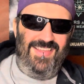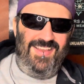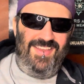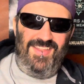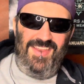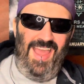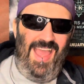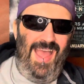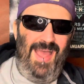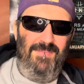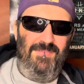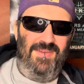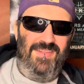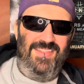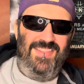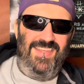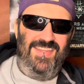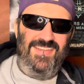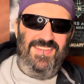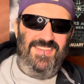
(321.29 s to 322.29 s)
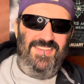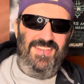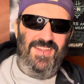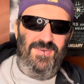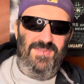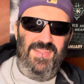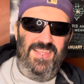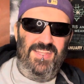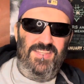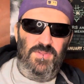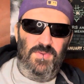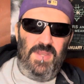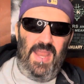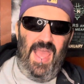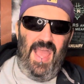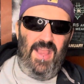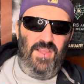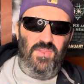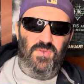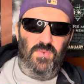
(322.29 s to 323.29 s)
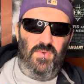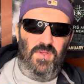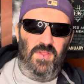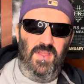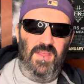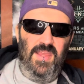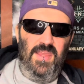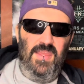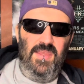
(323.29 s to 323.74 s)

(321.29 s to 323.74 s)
that could happen that don't lead to an actual